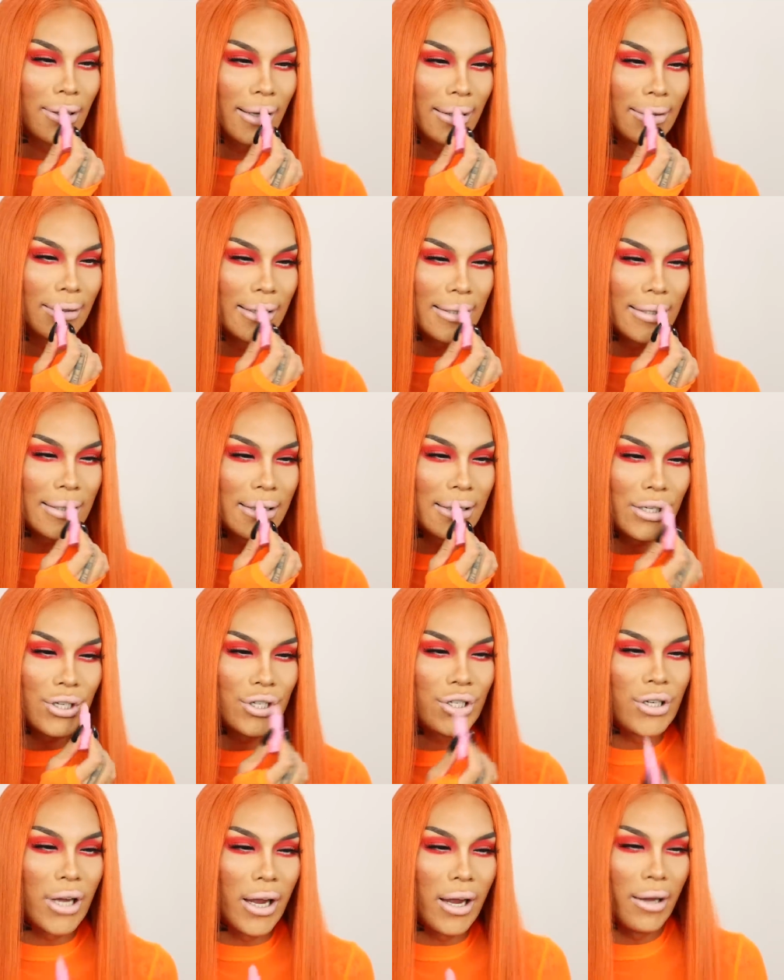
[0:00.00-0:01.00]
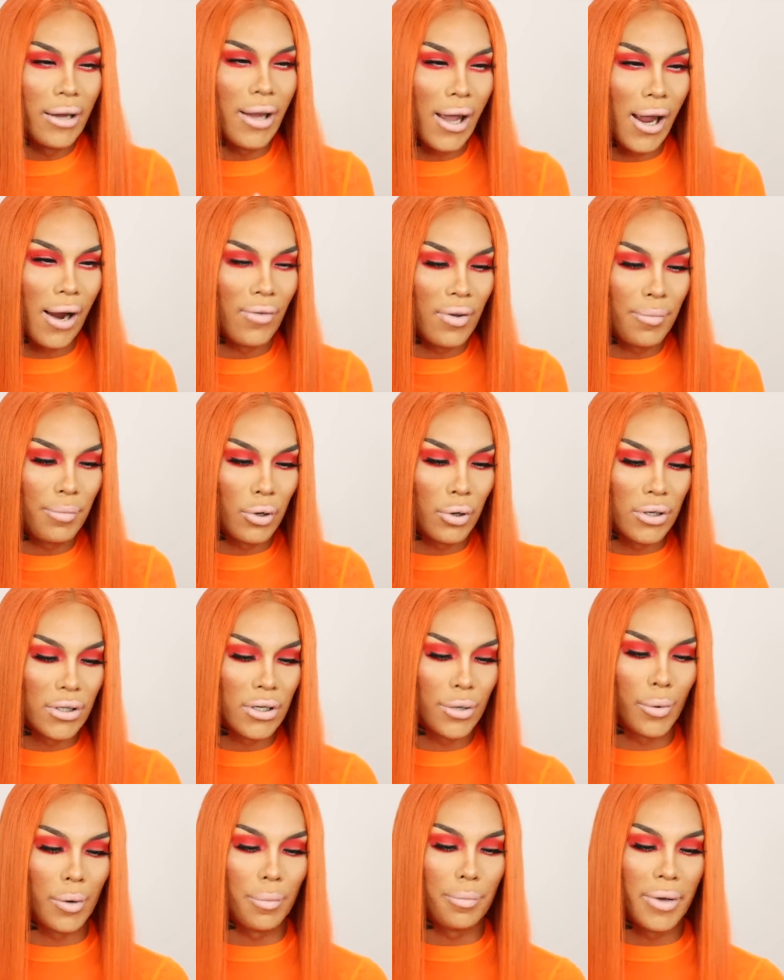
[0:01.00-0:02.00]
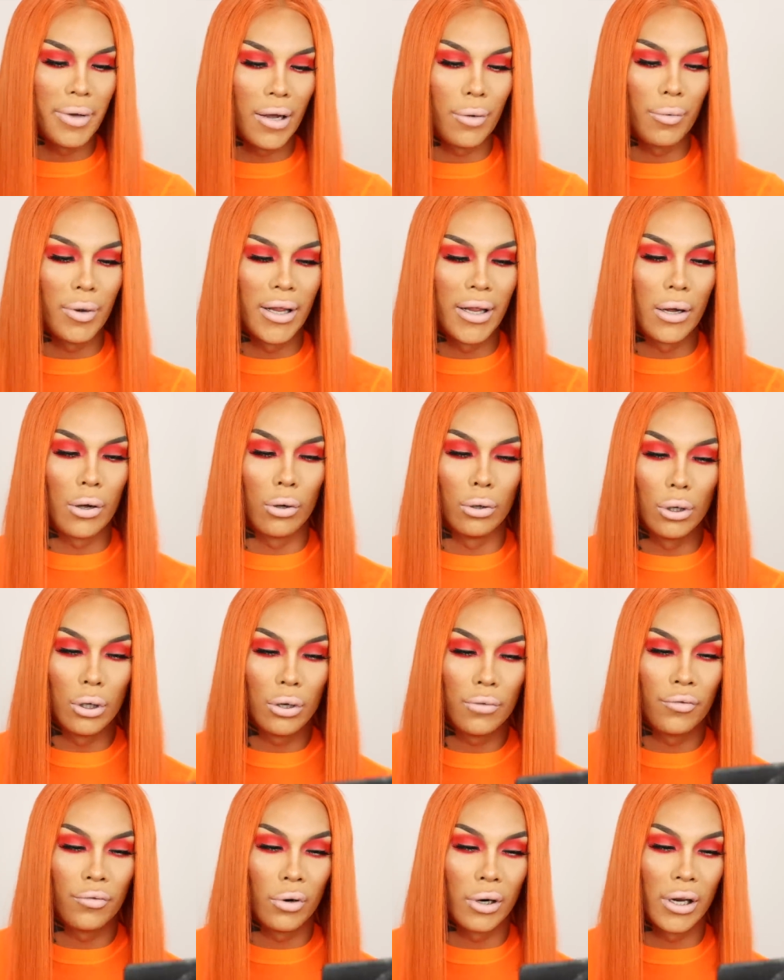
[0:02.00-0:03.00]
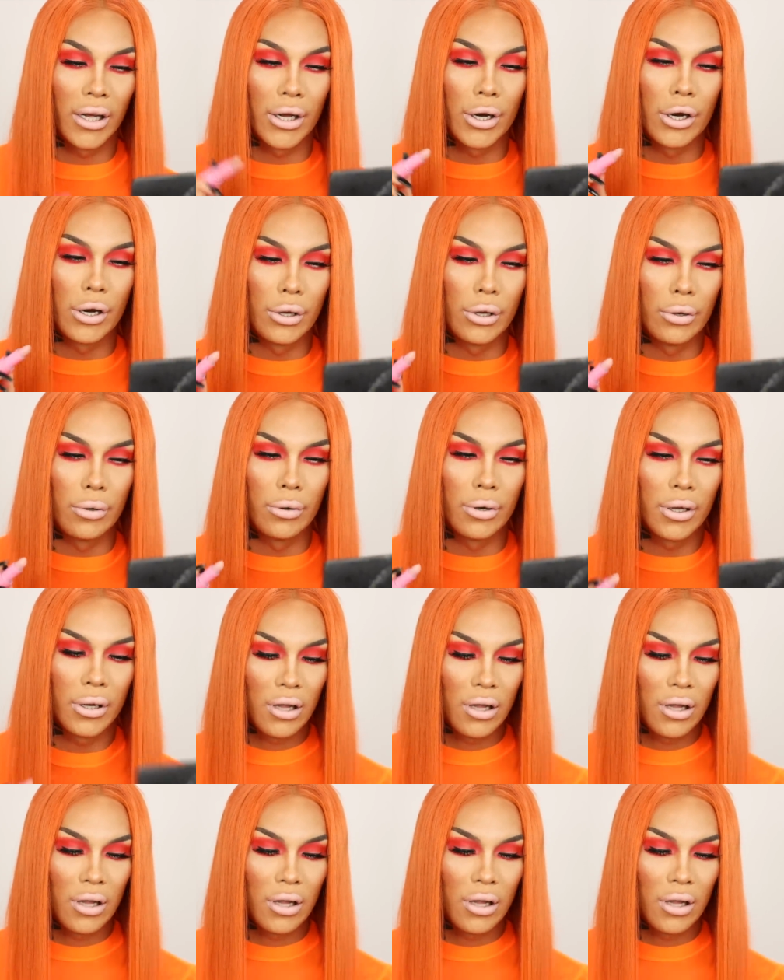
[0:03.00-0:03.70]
Like, this is the shade every person would pick when they go look for like a nude.